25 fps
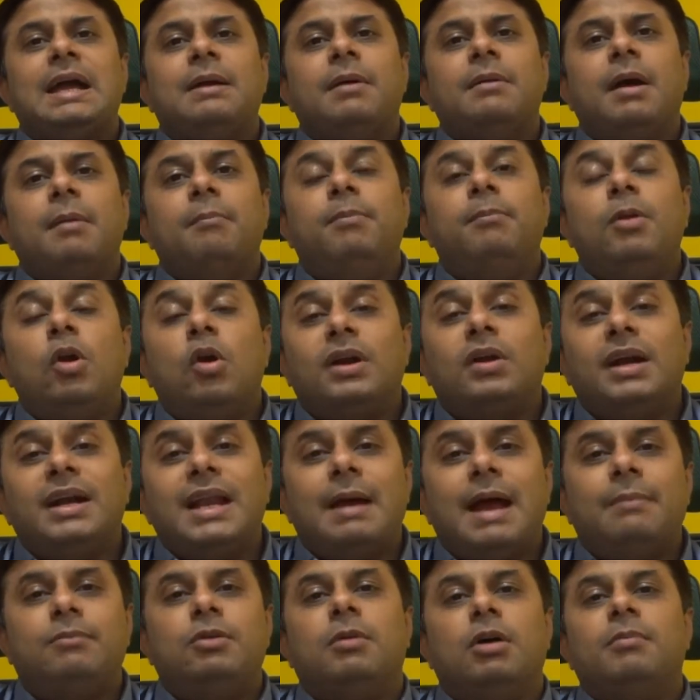Bloated
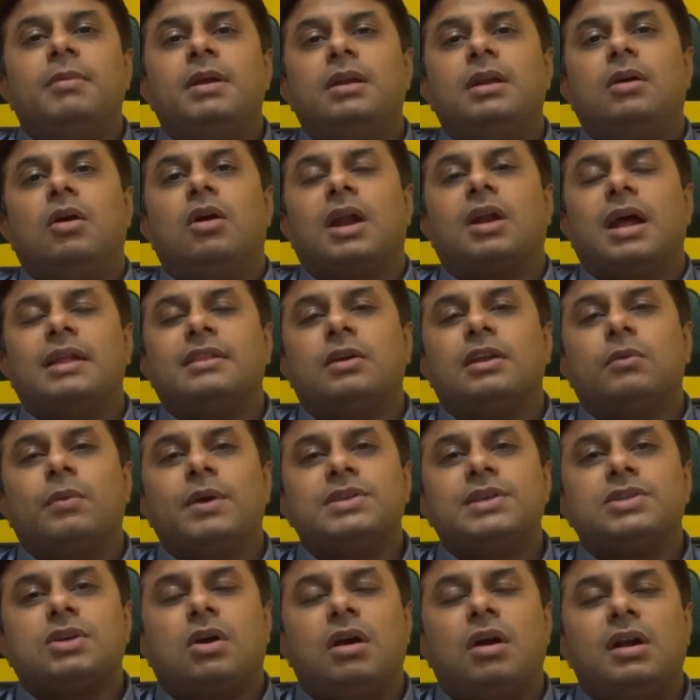abdomen, or
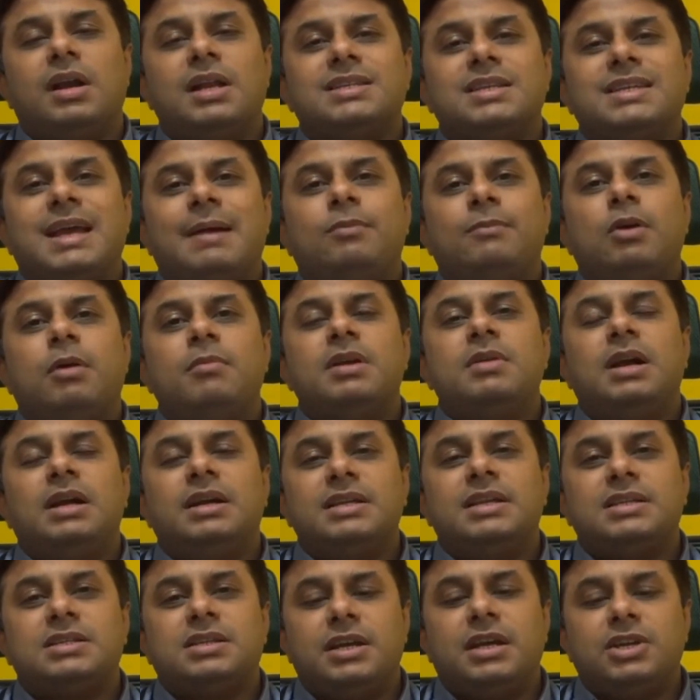otherwise called as abdominal
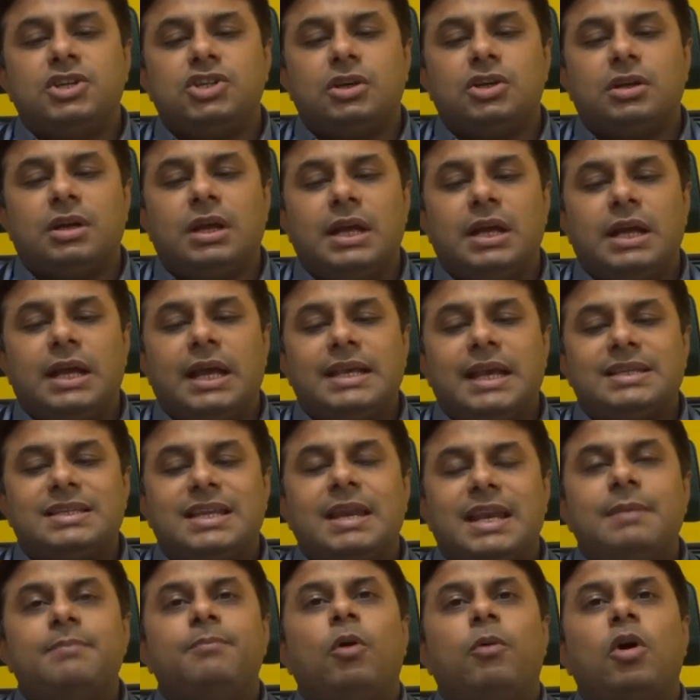distension, is an
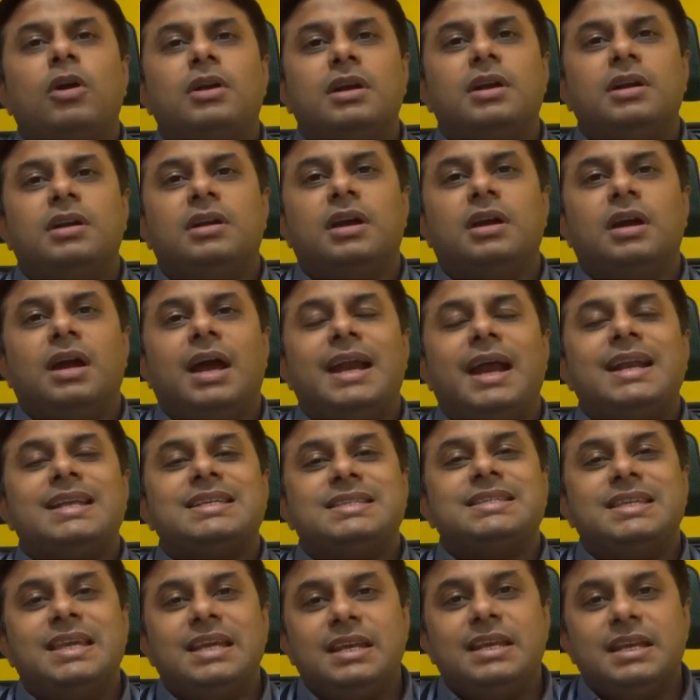important and a
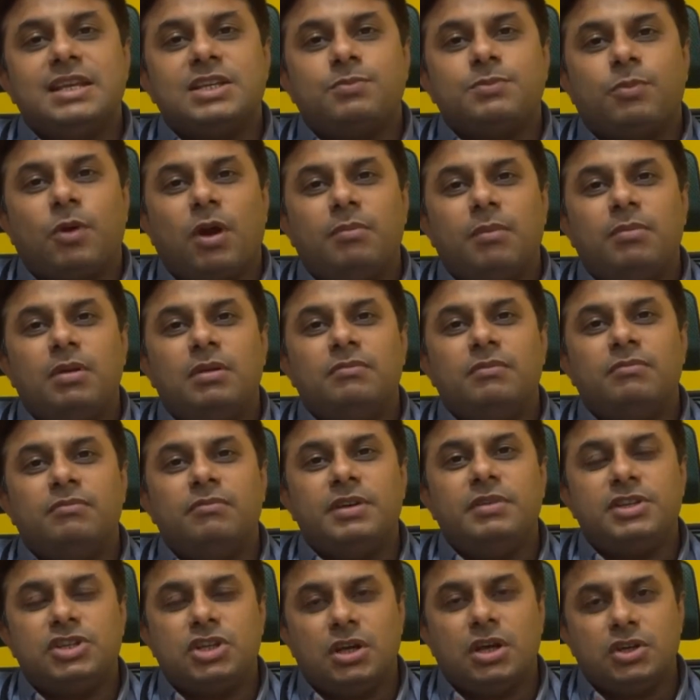serious problem
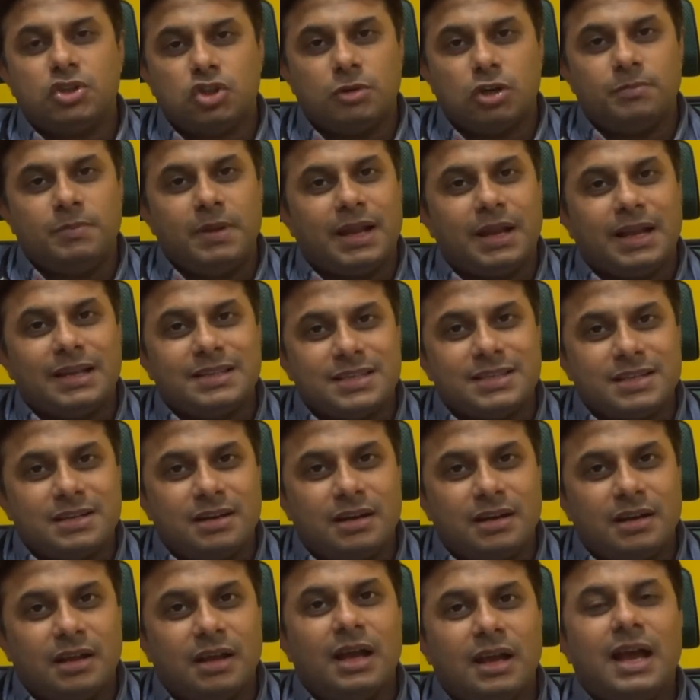which should be
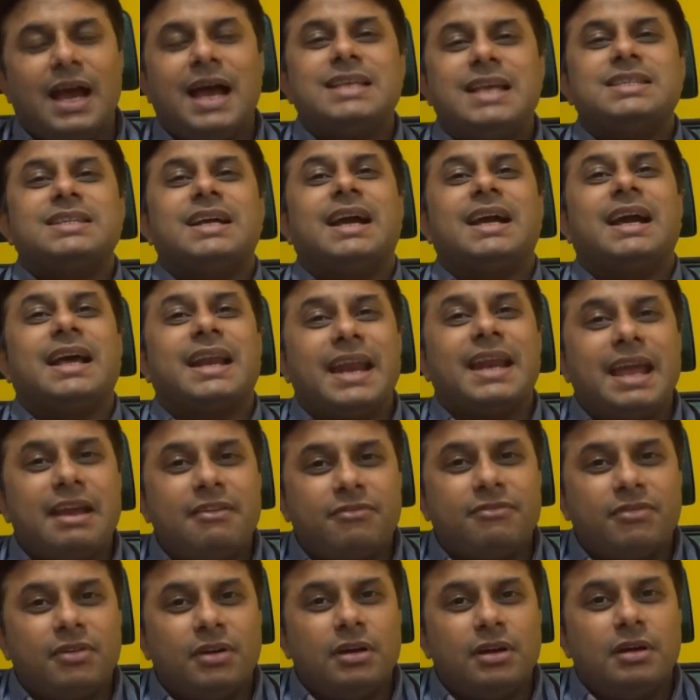considered as a
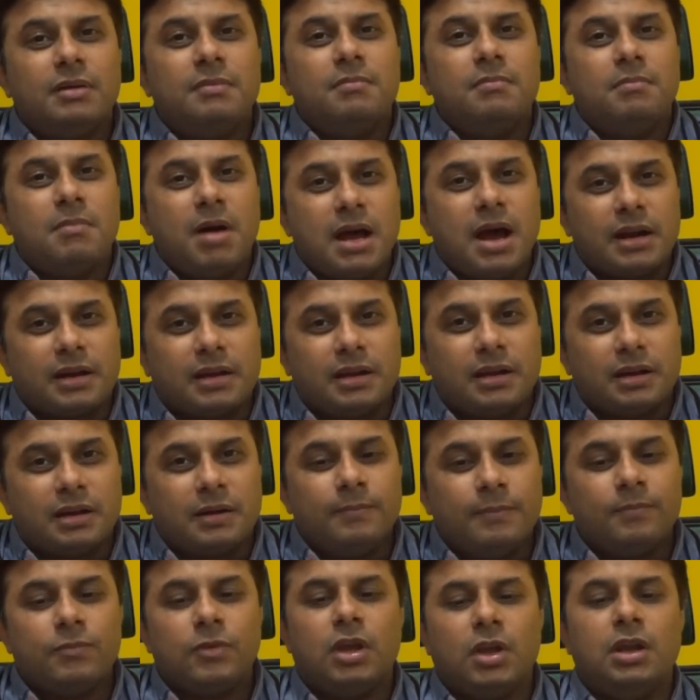grave marker
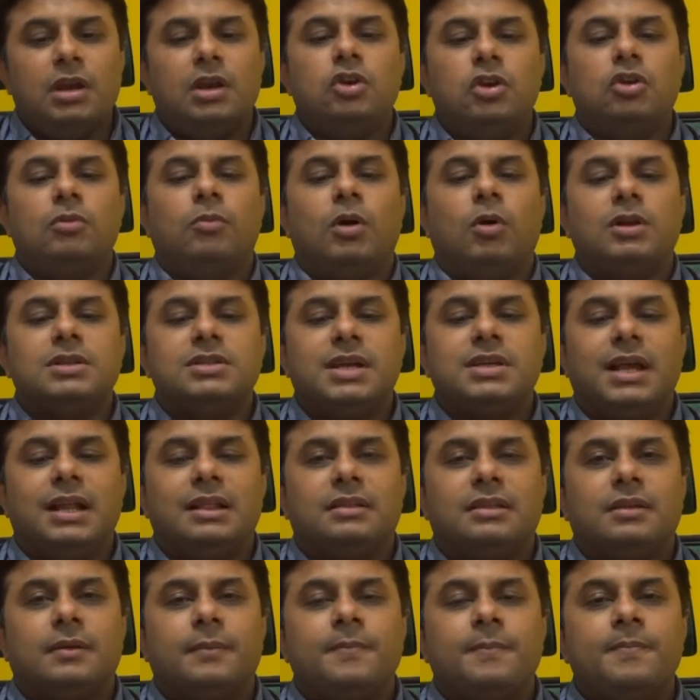in a newborn's
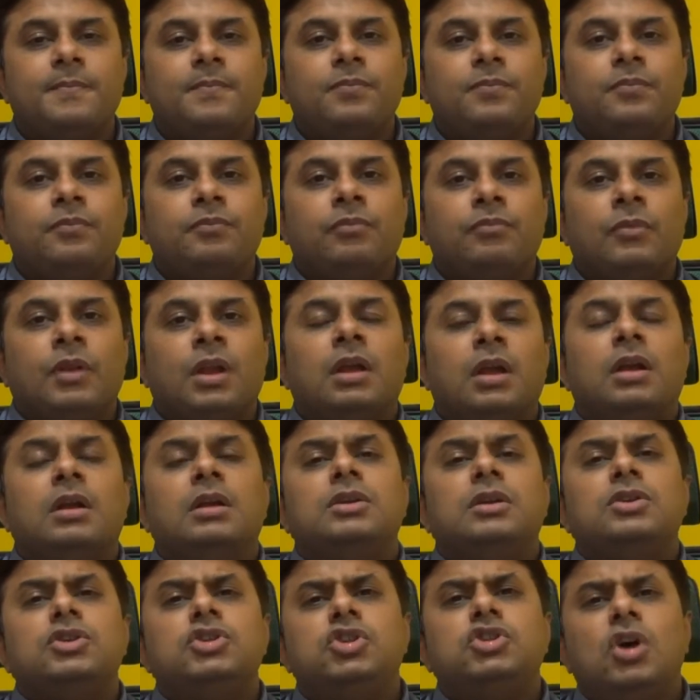health.
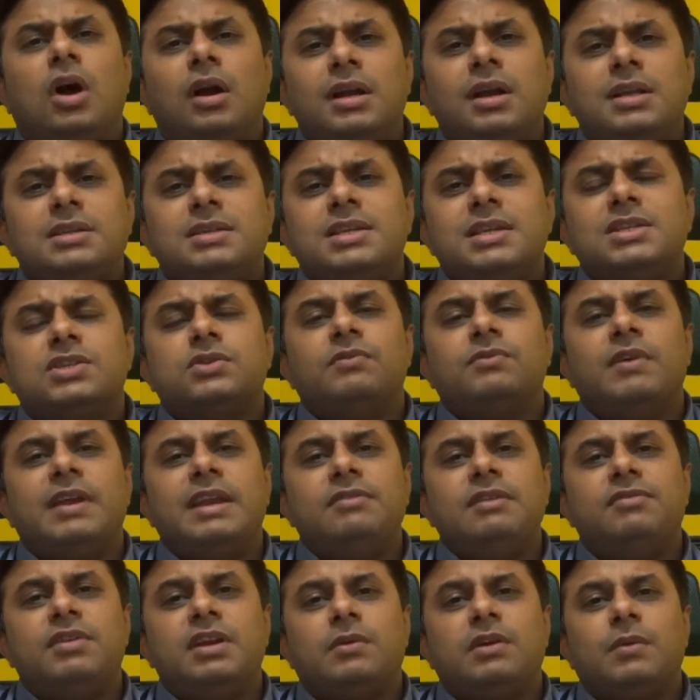Jaundice is very
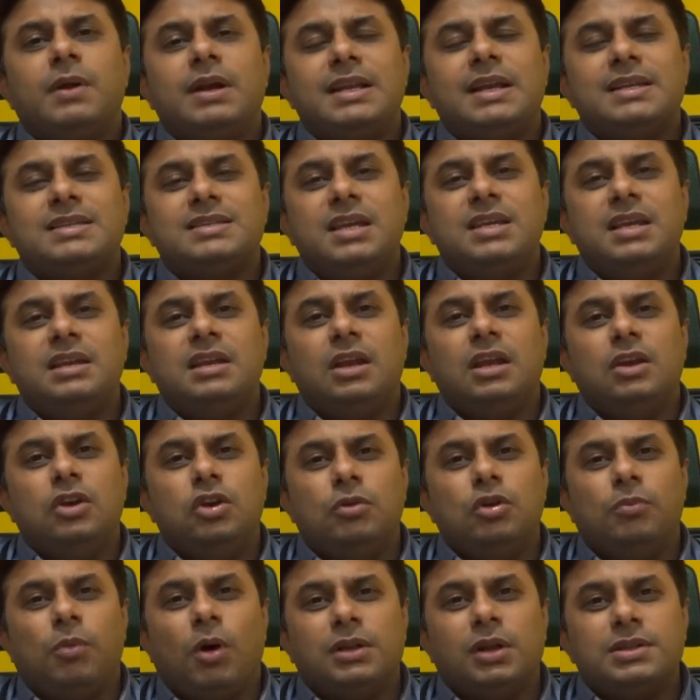frequently seen in
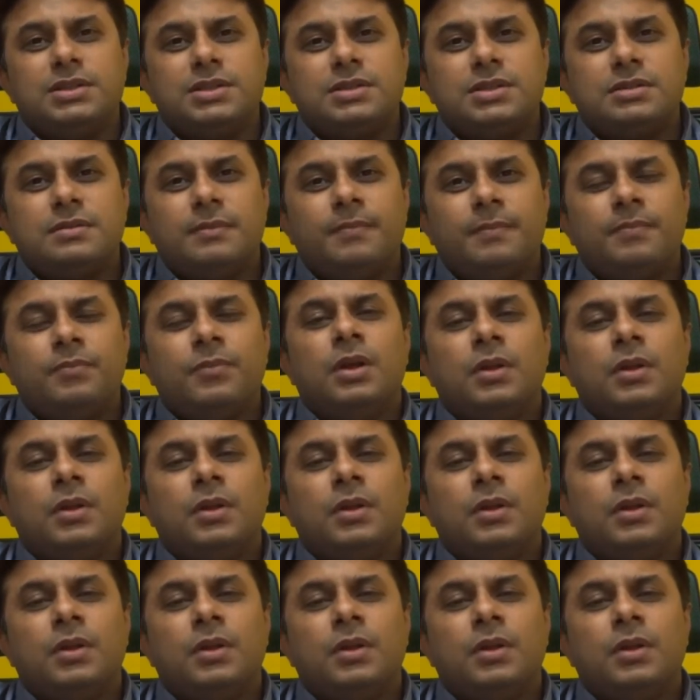newborns.